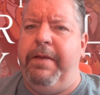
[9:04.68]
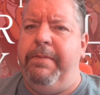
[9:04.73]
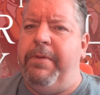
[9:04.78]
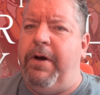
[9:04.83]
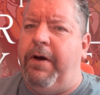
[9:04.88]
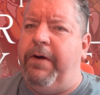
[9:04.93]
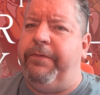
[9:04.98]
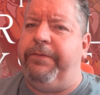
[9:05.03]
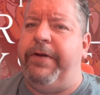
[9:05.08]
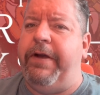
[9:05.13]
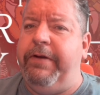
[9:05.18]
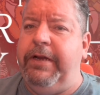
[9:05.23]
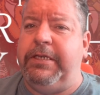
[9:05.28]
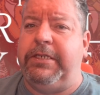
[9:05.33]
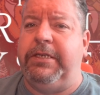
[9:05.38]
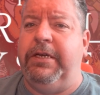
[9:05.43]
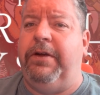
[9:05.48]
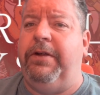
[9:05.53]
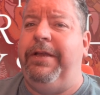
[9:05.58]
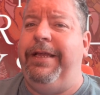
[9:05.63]
marked very
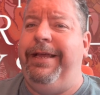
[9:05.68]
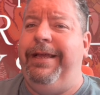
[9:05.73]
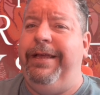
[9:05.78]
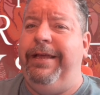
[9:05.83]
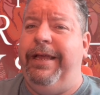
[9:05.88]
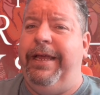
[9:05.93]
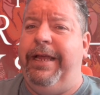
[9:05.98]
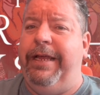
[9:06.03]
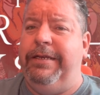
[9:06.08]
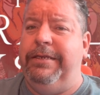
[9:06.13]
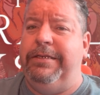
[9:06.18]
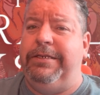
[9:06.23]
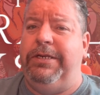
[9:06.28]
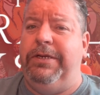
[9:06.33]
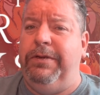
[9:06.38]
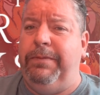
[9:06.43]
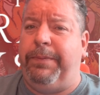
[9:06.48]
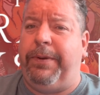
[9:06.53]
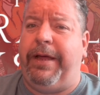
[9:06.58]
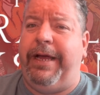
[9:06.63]
subtly in
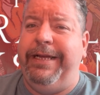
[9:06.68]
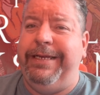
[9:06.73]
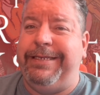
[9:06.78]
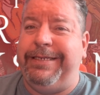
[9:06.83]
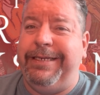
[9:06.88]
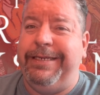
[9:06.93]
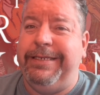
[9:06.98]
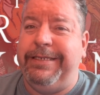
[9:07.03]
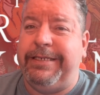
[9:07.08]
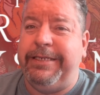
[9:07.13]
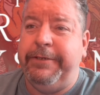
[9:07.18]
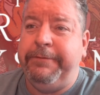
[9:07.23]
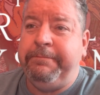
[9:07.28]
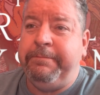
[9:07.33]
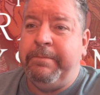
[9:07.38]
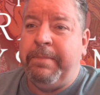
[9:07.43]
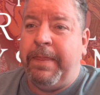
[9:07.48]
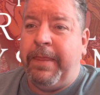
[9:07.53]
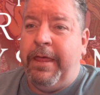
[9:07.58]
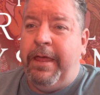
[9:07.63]
two places.
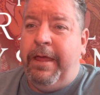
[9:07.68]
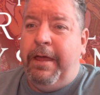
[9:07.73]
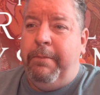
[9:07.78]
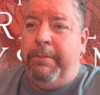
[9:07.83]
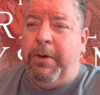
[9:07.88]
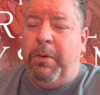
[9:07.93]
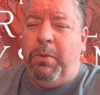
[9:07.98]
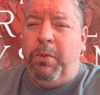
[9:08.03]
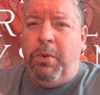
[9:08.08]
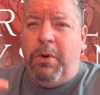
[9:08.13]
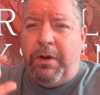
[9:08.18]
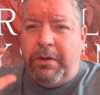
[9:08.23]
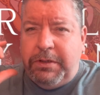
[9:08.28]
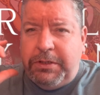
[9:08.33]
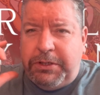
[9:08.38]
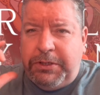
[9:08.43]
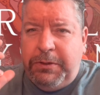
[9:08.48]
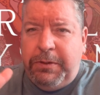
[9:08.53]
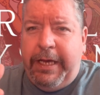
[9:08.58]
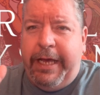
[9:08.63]
But
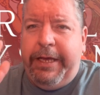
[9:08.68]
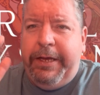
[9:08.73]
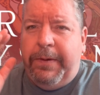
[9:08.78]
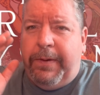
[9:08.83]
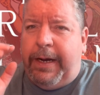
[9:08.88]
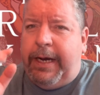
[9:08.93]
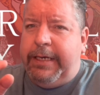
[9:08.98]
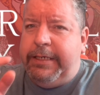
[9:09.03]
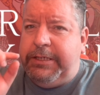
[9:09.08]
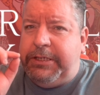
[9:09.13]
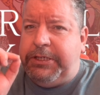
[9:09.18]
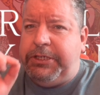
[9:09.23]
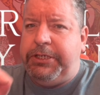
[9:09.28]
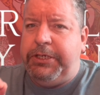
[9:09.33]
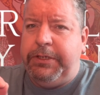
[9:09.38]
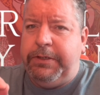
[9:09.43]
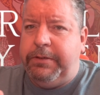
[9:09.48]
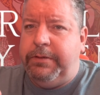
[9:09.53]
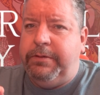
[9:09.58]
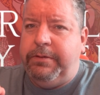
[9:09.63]
once you get your eyes
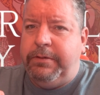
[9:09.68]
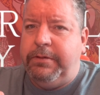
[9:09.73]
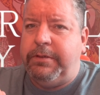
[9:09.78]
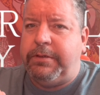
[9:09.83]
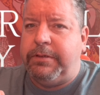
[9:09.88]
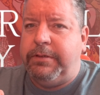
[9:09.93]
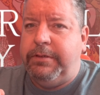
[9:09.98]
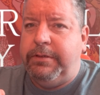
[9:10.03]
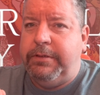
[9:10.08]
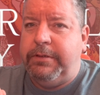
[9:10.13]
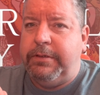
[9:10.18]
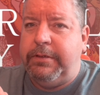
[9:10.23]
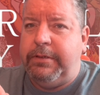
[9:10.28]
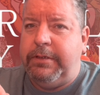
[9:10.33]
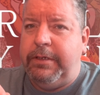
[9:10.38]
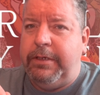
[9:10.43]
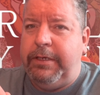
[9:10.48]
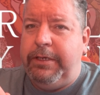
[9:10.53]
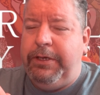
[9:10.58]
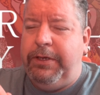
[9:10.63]
tuned,
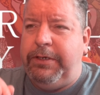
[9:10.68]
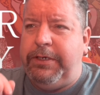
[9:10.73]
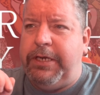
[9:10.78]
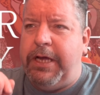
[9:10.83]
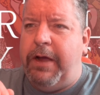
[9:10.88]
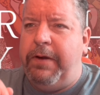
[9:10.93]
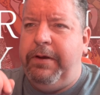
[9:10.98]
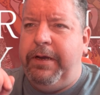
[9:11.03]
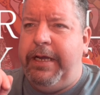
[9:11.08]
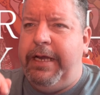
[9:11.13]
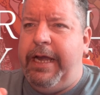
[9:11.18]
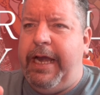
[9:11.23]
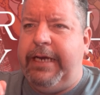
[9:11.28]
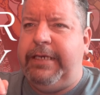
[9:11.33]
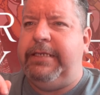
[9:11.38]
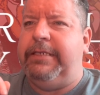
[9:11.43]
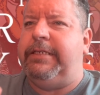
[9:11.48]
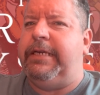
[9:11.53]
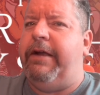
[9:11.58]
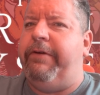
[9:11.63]
you don't
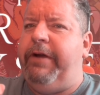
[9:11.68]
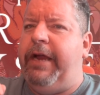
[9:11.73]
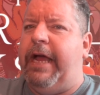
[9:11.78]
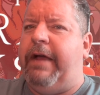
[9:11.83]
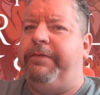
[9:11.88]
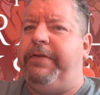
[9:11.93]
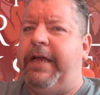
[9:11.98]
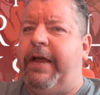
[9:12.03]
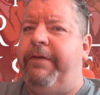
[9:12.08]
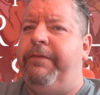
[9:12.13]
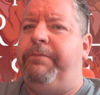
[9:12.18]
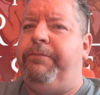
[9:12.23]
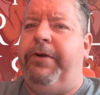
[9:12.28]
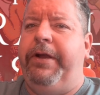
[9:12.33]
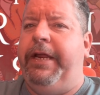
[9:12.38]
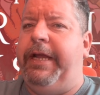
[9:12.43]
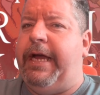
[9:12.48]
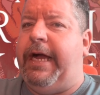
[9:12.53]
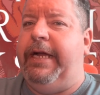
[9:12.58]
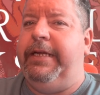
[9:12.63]
necessarily have to have
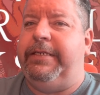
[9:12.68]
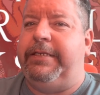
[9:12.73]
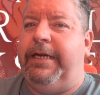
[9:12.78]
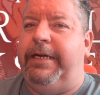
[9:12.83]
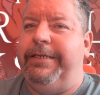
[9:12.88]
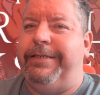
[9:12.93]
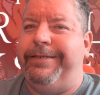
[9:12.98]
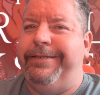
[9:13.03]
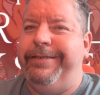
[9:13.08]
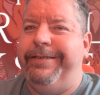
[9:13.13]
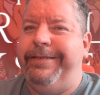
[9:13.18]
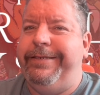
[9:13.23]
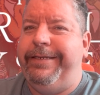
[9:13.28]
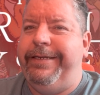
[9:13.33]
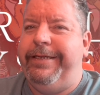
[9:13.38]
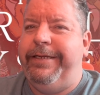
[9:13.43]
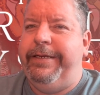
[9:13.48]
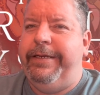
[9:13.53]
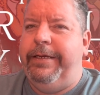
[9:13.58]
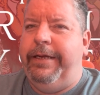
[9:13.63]
brilliant eyesight.
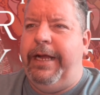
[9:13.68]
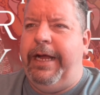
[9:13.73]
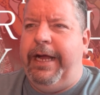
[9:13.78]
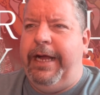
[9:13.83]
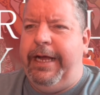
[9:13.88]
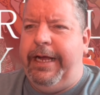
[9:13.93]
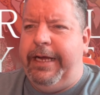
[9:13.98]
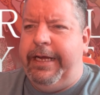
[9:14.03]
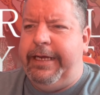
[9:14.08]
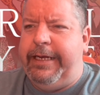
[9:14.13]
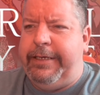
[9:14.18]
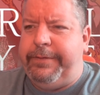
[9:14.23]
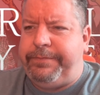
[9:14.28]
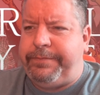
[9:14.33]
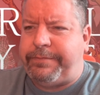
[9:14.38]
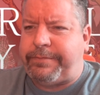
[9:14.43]
The